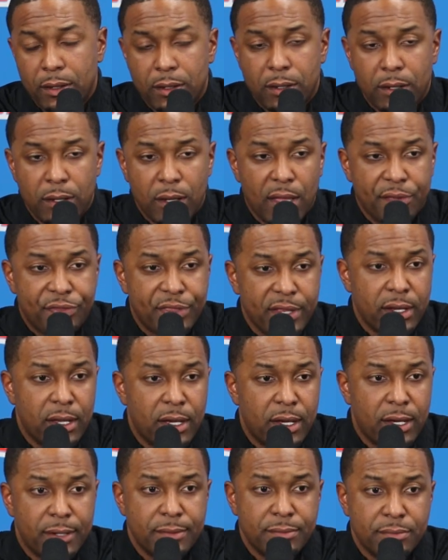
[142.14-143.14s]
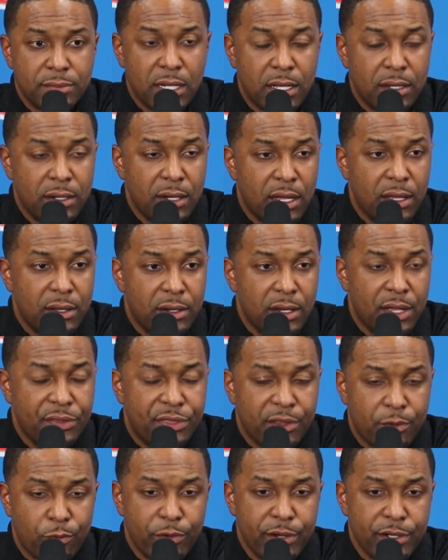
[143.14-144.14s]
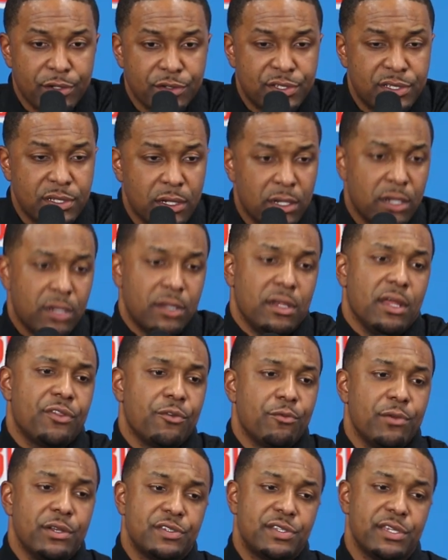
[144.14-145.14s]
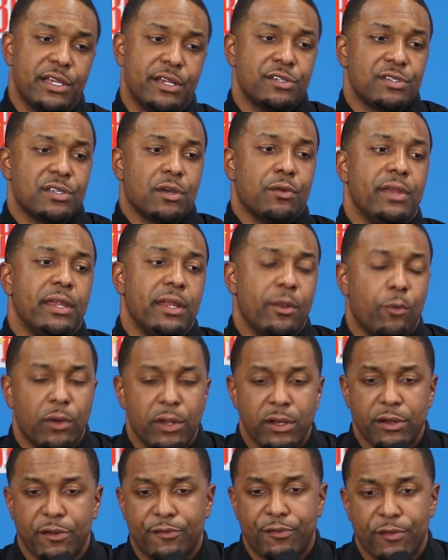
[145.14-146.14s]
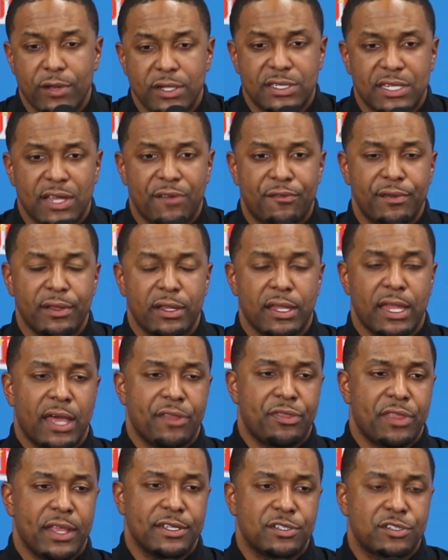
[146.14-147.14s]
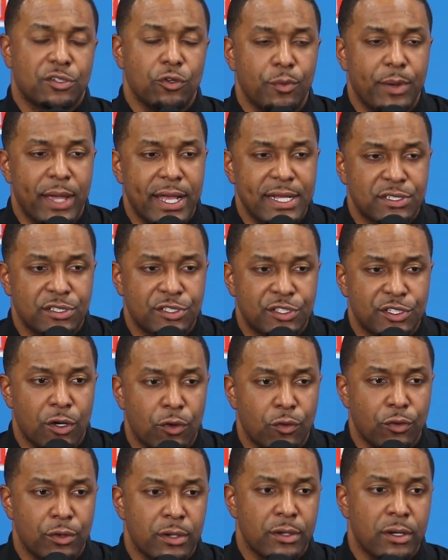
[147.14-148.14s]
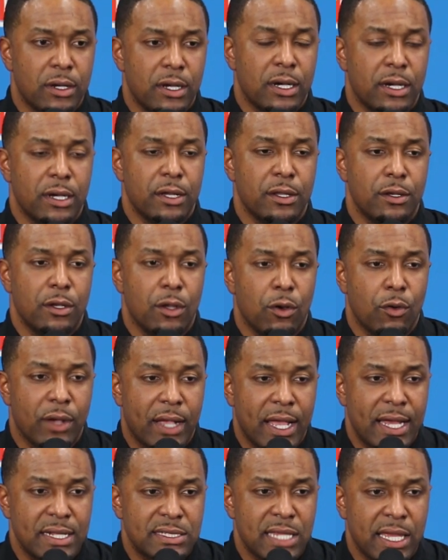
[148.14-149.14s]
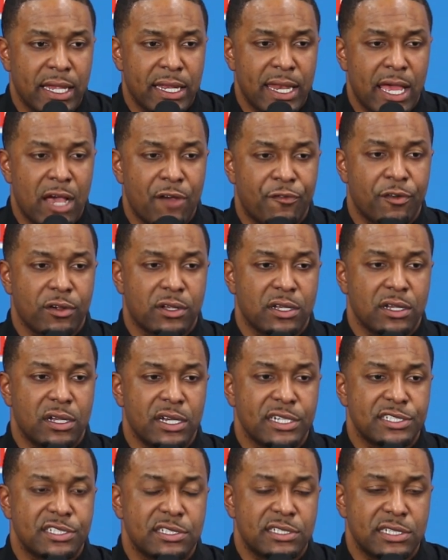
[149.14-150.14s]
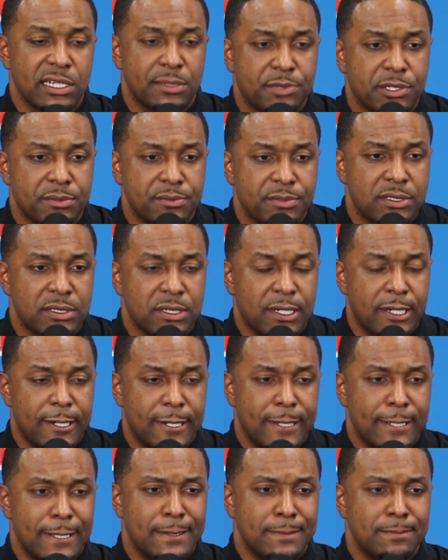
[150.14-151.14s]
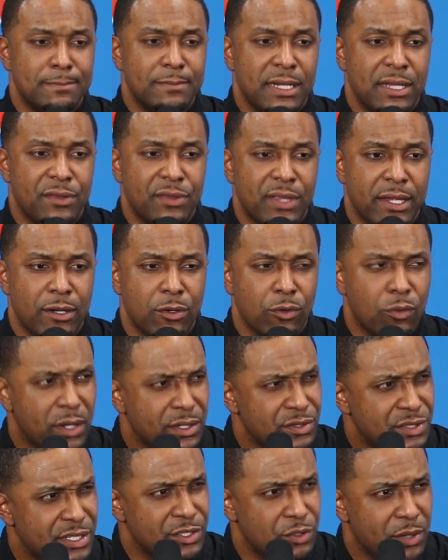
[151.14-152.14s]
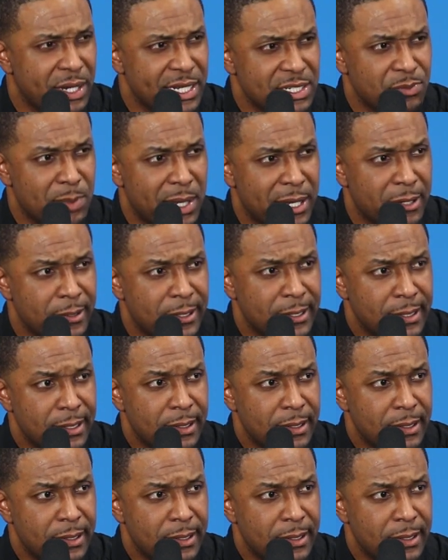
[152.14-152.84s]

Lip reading: Nothing real serious on any one of the fronts. I think Scoop has a shoulder. Noah got taken out for concussion symptoms. And then who else did you ask about?